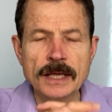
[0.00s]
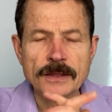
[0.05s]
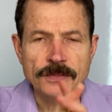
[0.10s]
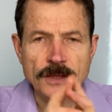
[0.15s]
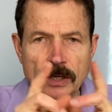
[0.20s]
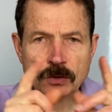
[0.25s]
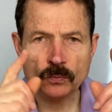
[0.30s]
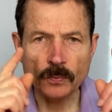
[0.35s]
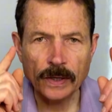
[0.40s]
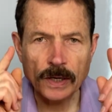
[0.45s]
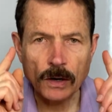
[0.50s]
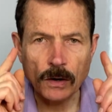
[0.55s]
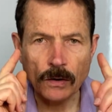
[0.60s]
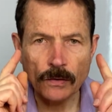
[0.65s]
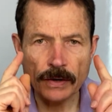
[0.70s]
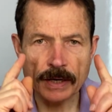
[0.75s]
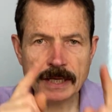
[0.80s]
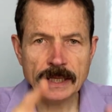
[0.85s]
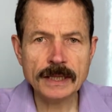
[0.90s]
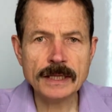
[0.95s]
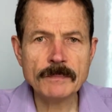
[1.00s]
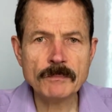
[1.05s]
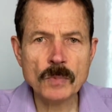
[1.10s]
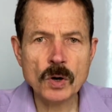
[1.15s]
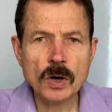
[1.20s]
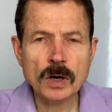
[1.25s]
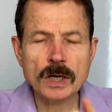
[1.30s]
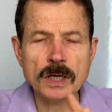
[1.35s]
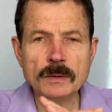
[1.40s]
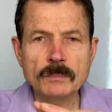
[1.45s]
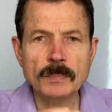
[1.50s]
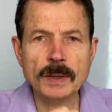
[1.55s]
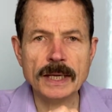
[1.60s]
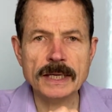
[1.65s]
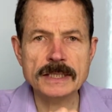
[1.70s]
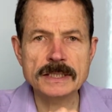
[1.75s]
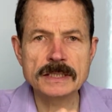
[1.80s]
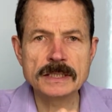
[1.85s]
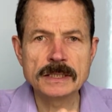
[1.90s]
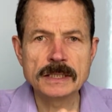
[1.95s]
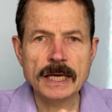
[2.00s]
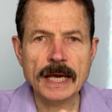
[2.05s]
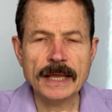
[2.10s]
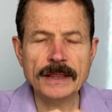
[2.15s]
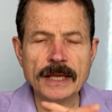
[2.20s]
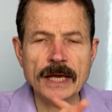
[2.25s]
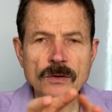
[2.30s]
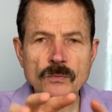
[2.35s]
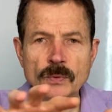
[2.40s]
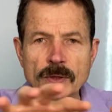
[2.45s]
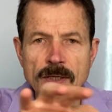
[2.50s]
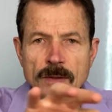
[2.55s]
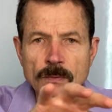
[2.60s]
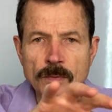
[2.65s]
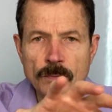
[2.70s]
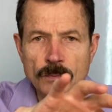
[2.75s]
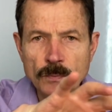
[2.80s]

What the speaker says: that we are in the marketplace and that we